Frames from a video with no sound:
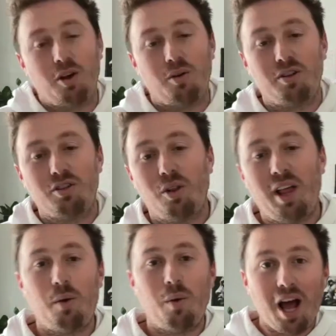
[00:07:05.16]
owners. So
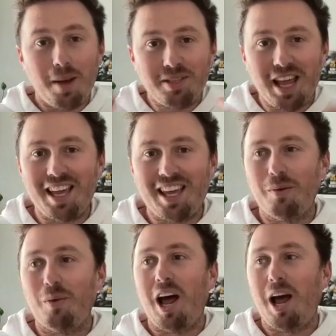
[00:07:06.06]
like when I'm
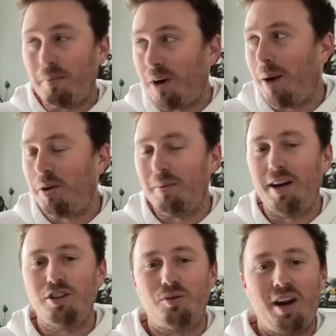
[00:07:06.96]
a property
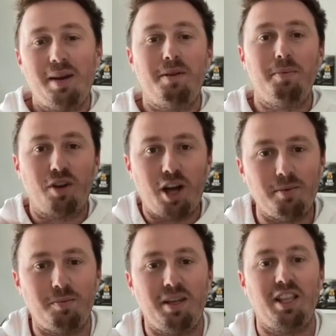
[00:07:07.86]
manager, right, and people come
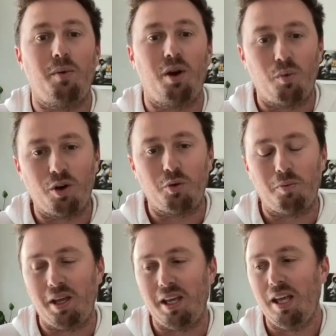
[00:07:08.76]
to me and they want to work with
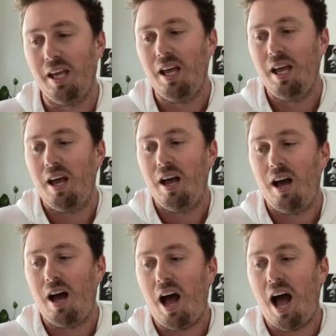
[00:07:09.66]
me,
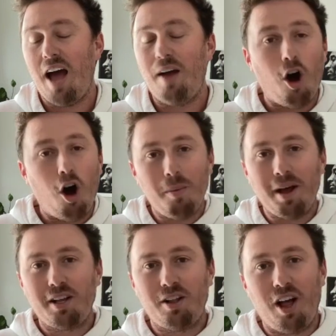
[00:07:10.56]
all
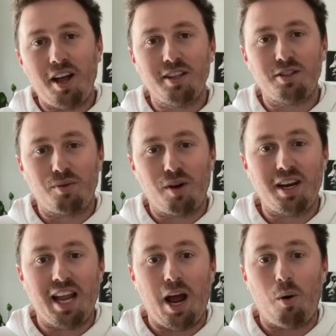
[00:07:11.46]
my clients
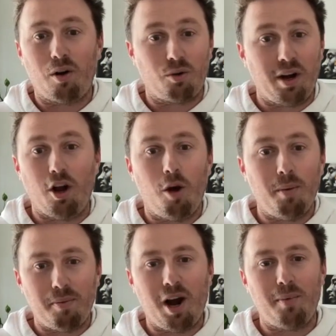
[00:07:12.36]
right now are great. All
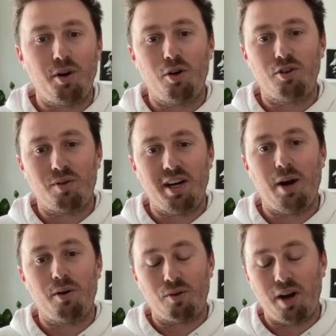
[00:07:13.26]
my property owners right now
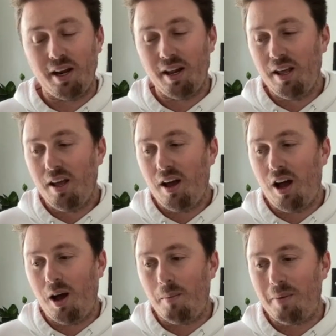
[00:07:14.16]
are great.
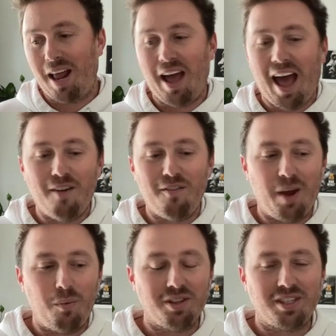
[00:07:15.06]
But I have
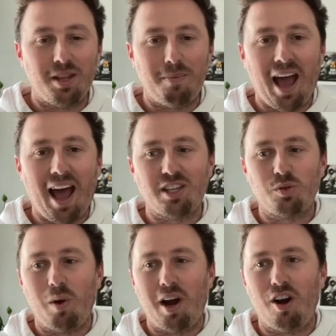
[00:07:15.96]
had ones in the past
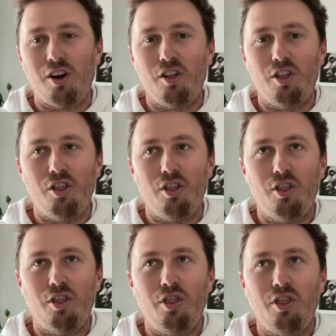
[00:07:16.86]
where
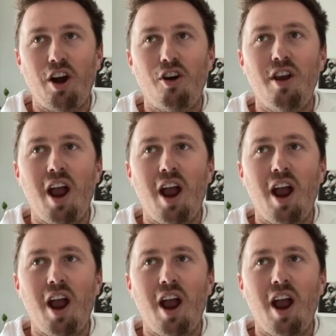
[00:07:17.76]
they're